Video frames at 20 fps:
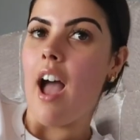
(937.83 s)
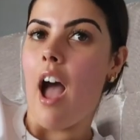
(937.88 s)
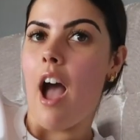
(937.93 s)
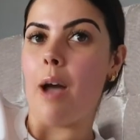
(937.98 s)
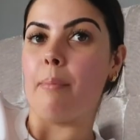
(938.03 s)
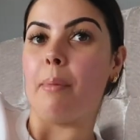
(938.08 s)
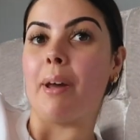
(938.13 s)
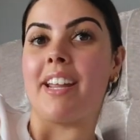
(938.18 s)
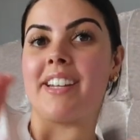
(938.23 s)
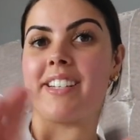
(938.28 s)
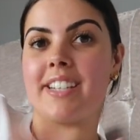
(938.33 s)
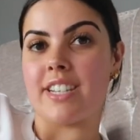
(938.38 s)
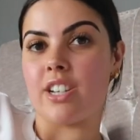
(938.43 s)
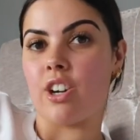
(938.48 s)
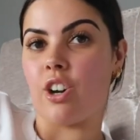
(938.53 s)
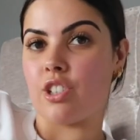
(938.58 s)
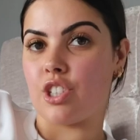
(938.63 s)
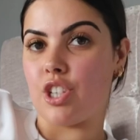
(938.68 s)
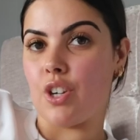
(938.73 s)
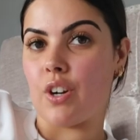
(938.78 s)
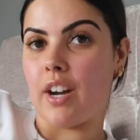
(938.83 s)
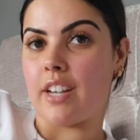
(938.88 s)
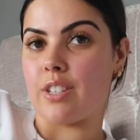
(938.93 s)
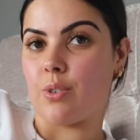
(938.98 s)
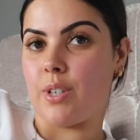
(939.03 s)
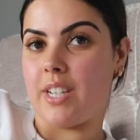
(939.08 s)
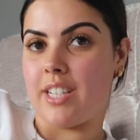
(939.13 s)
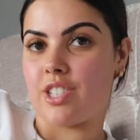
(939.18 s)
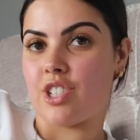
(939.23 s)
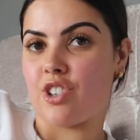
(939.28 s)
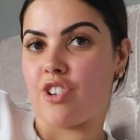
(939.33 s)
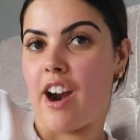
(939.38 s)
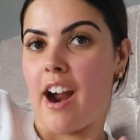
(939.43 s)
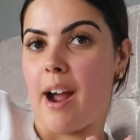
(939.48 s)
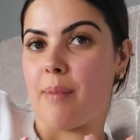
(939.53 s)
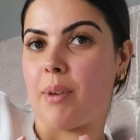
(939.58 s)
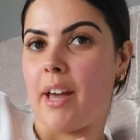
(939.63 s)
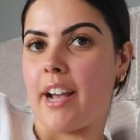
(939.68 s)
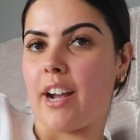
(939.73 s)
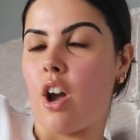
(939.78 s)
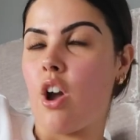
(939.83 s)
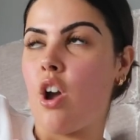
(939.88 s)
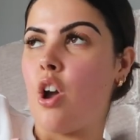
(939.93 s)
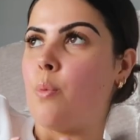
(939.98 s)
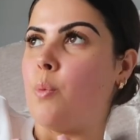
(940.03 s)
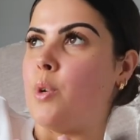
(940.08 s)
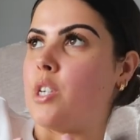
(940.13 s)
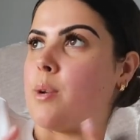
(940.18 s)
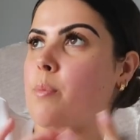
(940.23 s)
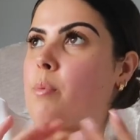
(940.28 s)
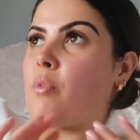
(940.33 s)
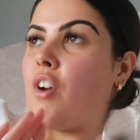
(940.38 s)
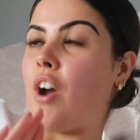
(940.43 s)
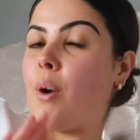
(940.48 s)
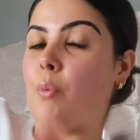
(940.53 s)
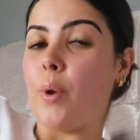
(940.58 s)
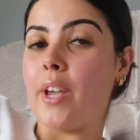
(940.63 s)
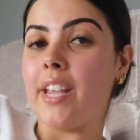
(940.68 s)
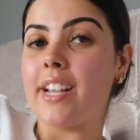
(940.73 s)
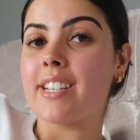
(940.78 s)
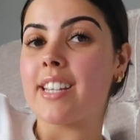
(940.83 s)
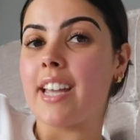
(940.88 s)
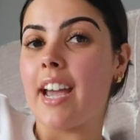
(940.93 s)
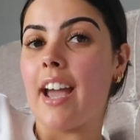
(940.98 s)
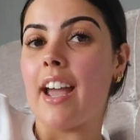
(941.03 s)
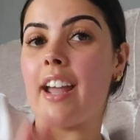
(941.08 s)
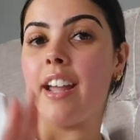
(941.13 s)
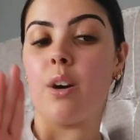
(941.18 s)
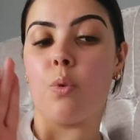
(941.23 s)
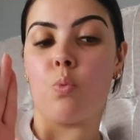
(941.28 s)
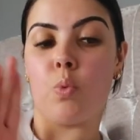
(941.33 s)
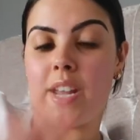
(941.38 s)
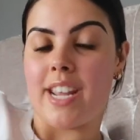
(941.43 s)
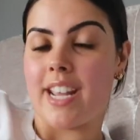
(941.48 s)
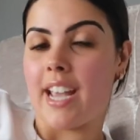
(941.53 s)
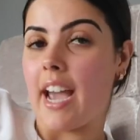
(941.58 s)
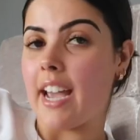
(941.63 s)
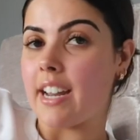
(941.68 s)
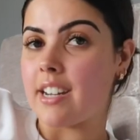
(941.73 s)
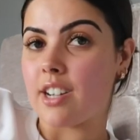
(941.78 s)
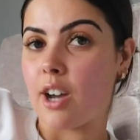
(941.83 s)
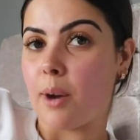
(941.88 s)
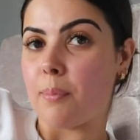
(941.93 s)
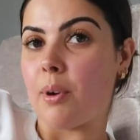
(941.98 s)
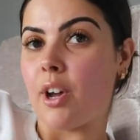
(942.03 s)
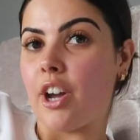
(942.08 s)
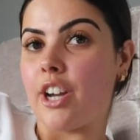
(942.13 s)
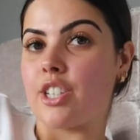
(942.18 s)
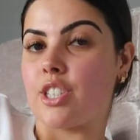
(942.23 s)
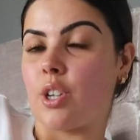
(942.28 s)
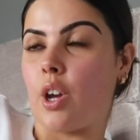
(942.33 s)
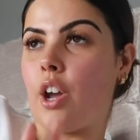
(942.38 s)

And I did ask you guys on Instagram, like, would you prefer weekday, weekend upload?